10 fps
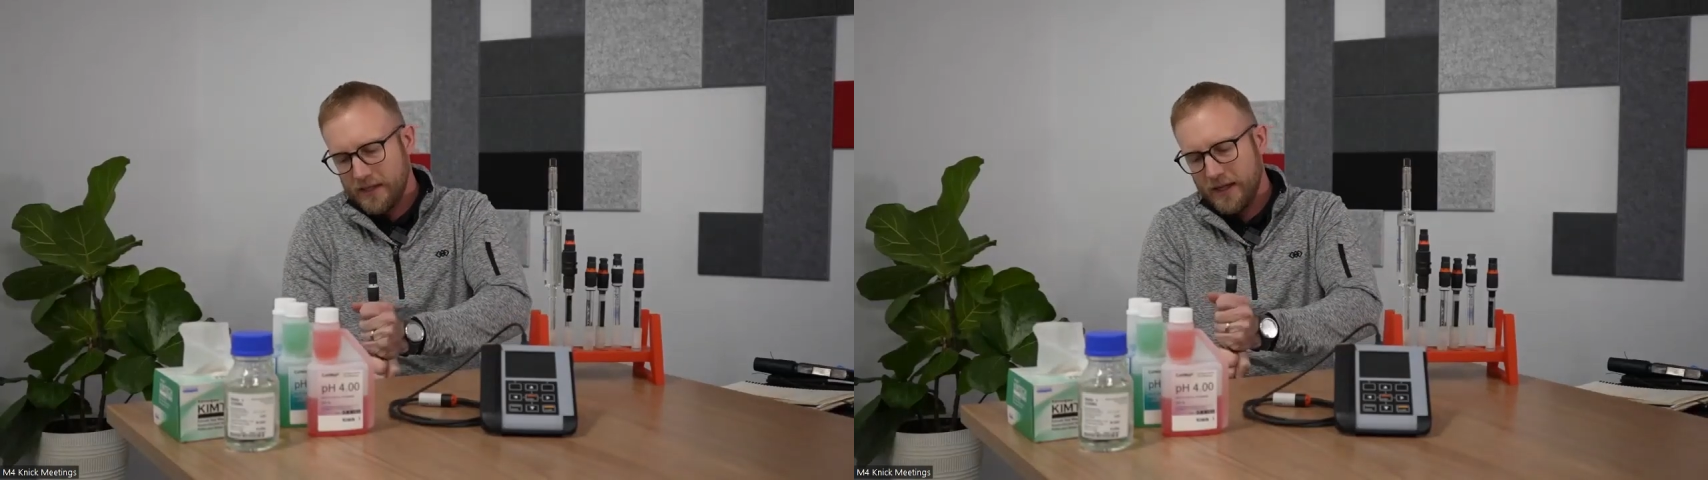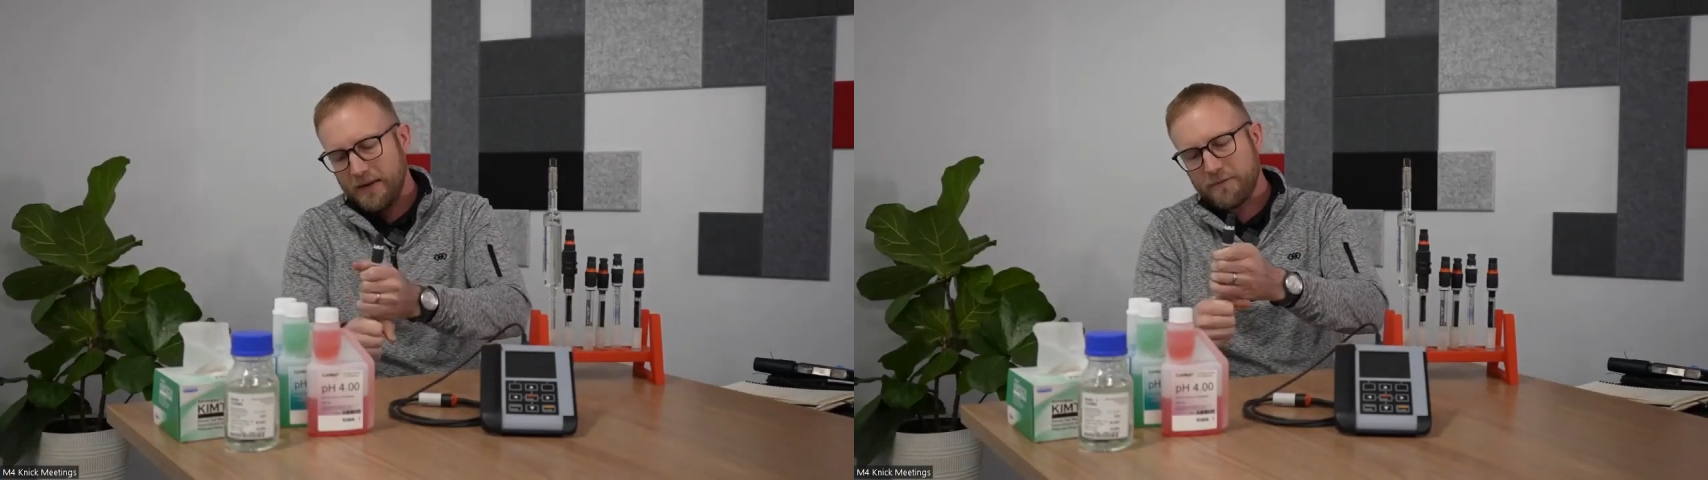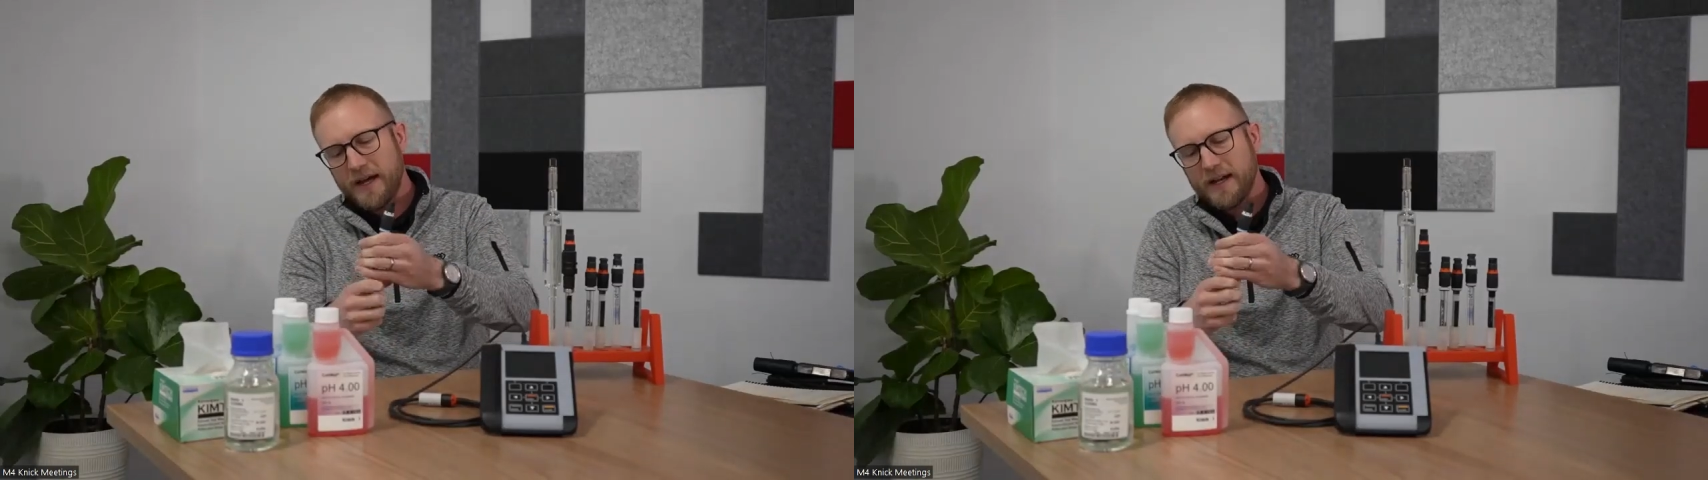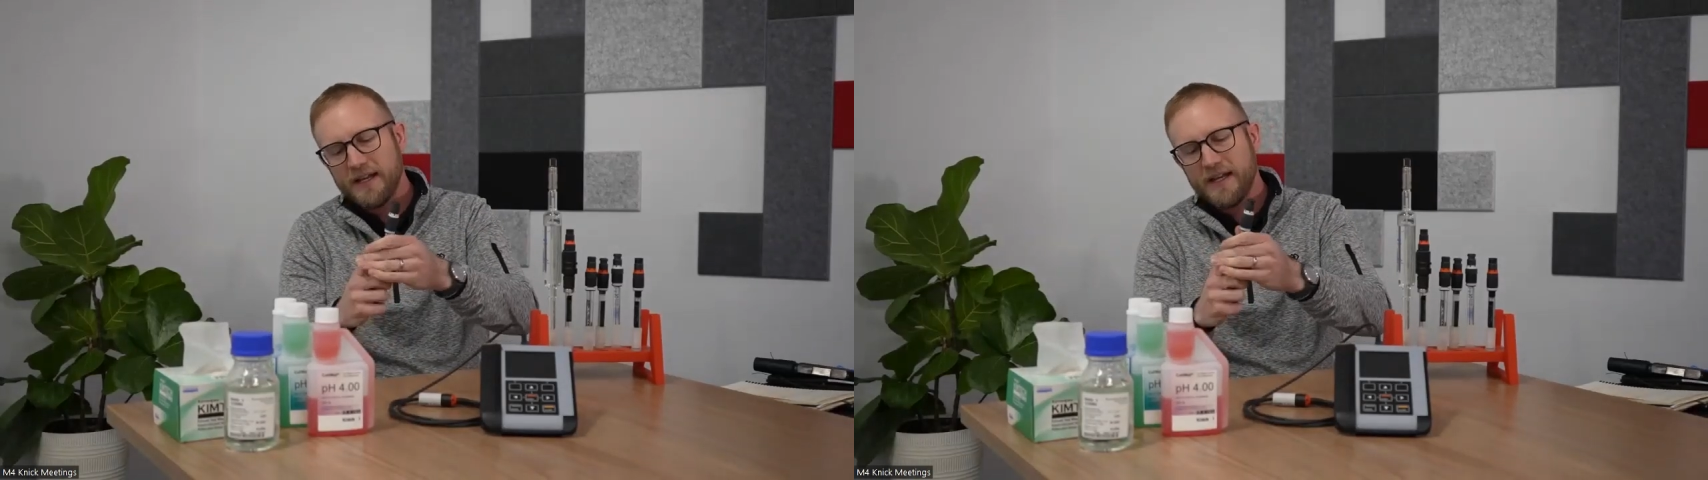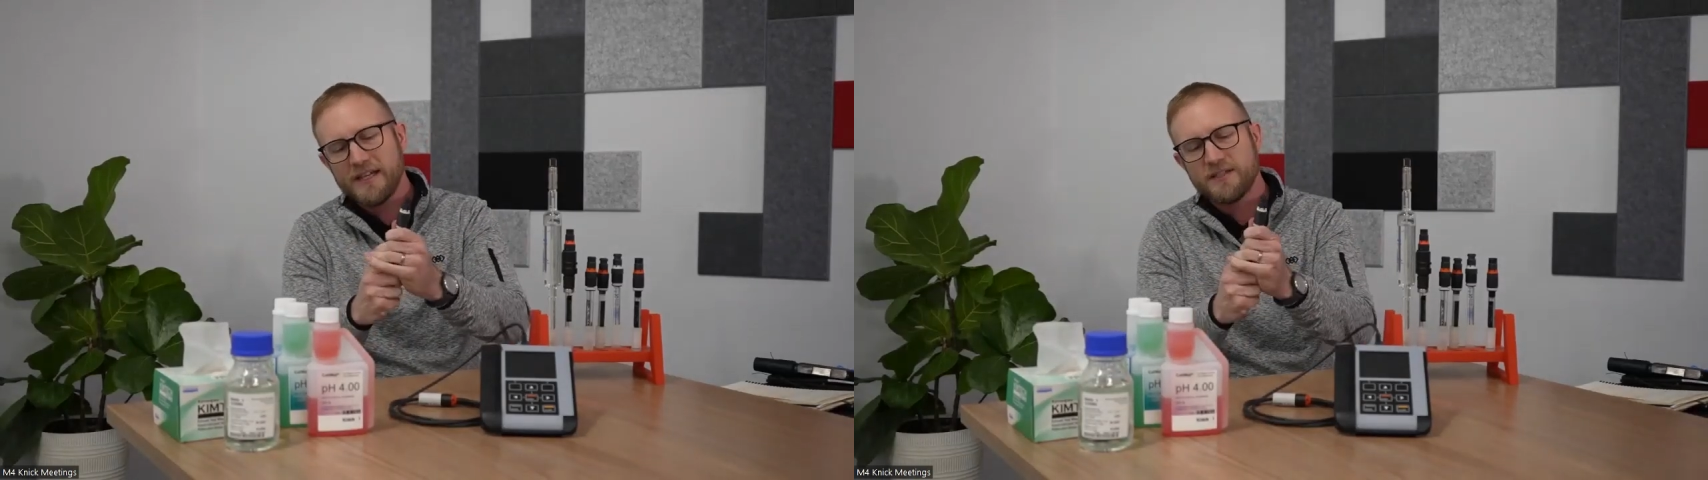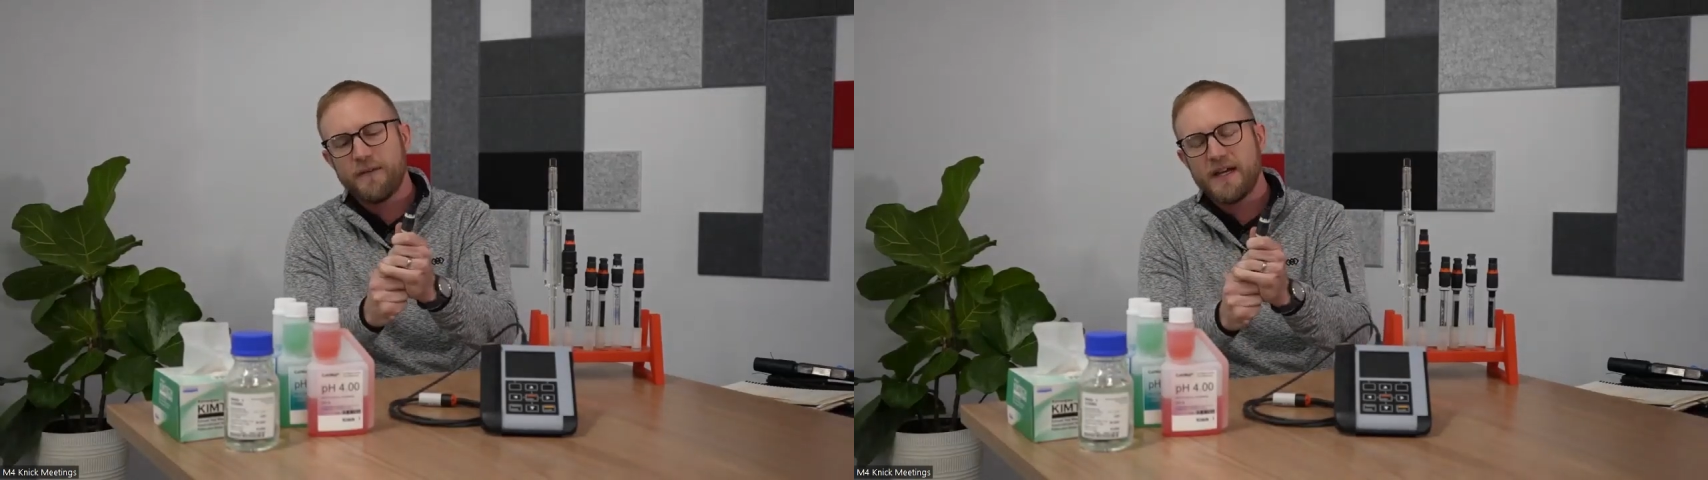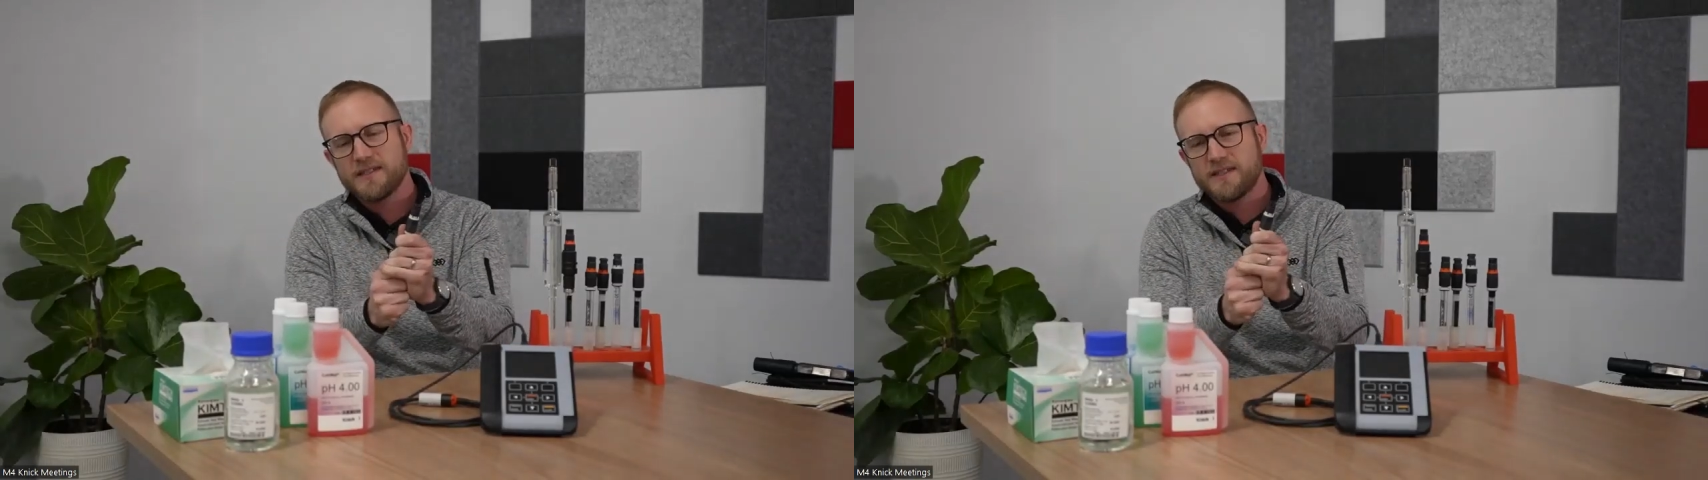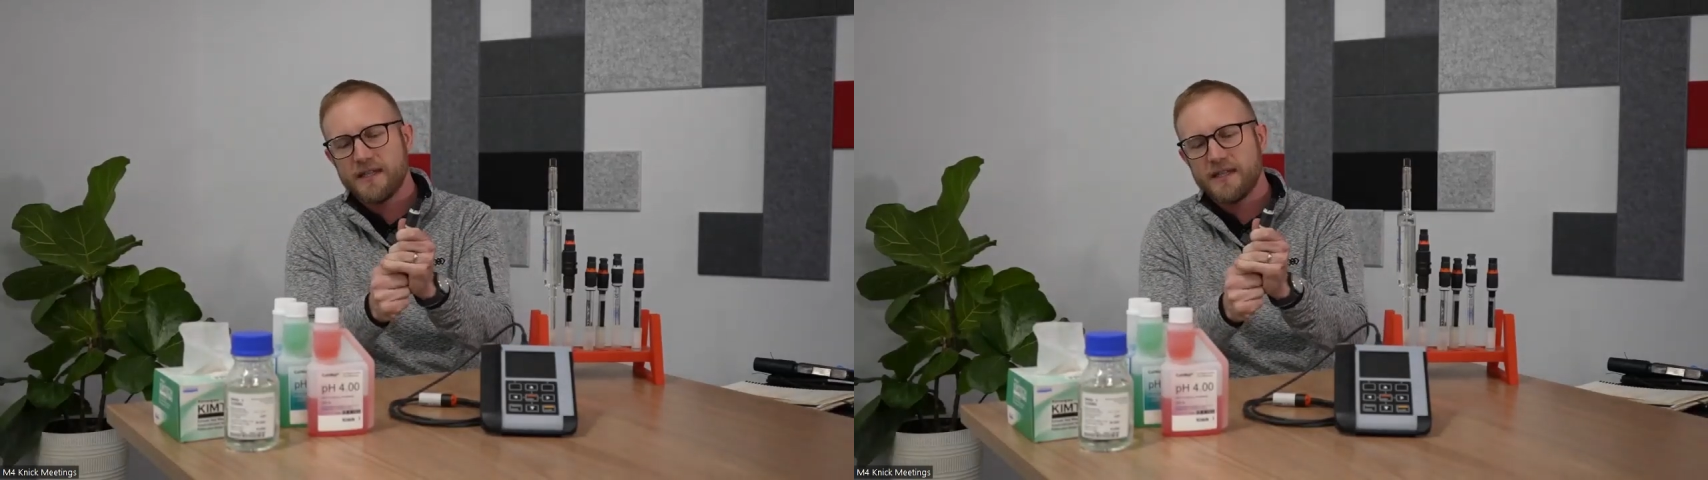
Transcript: I've got an ISFET